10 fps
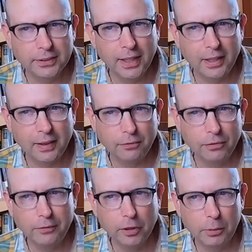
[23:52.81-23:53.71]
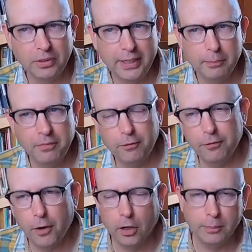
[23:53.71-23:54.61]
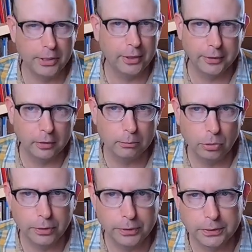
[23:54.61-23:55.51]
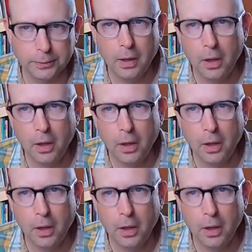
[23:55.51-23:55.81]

that have reverberated far beyond our borders.